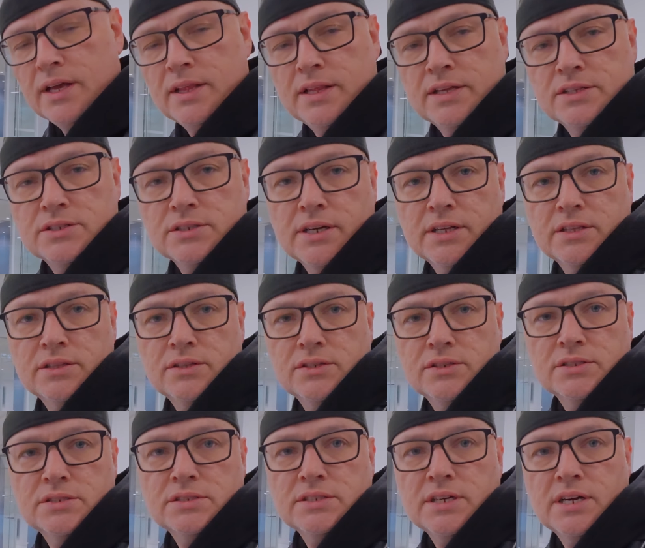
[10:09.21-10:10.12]
let's get
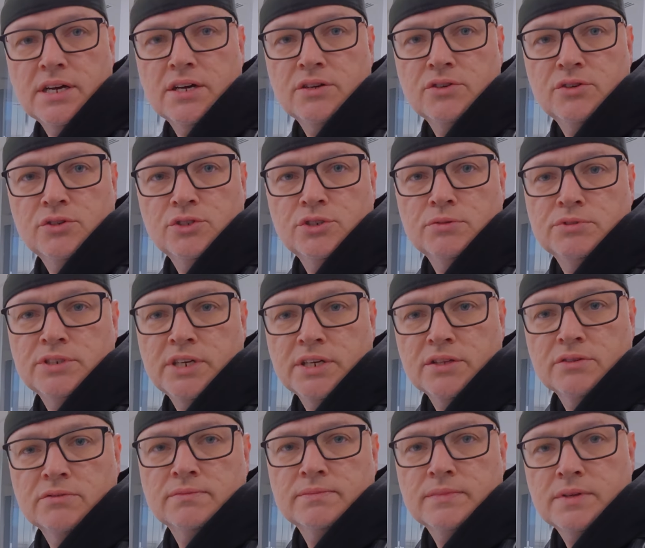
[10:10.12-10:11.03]
this YouTube
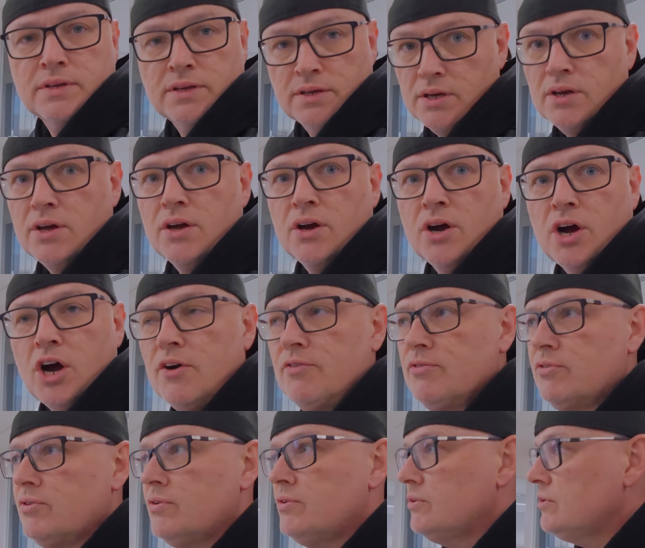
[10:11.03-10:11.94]
channel off
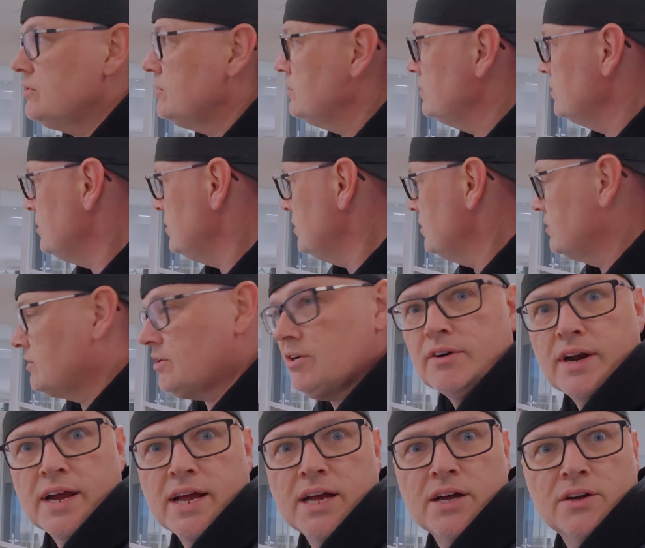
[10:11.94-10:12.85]
the
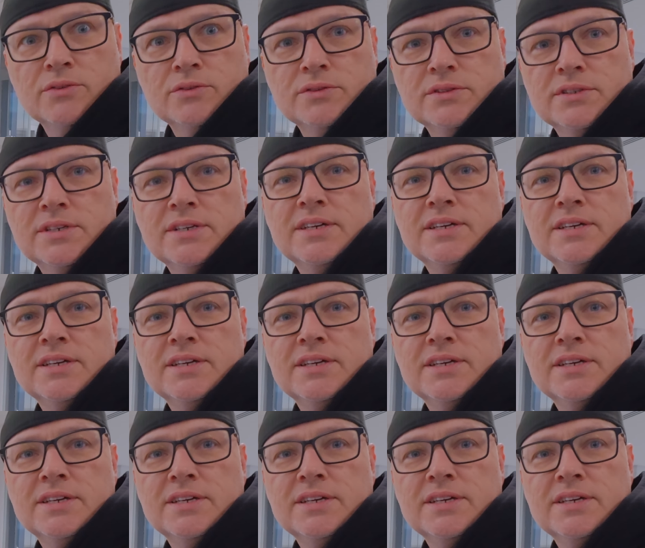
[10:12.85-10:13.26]
ground.